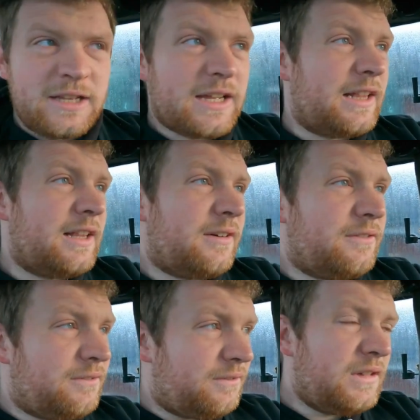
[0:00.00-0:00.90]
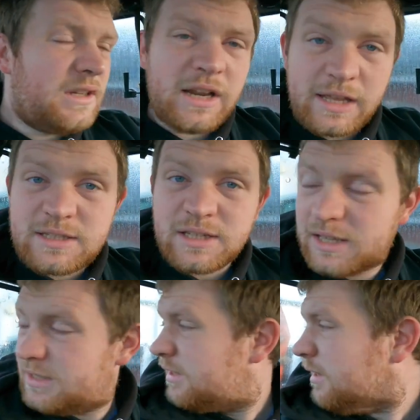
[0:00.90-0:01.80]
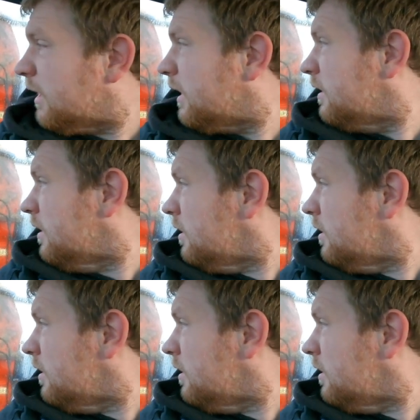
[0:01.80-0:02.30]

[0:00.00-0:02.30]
Cattle are nice and clean.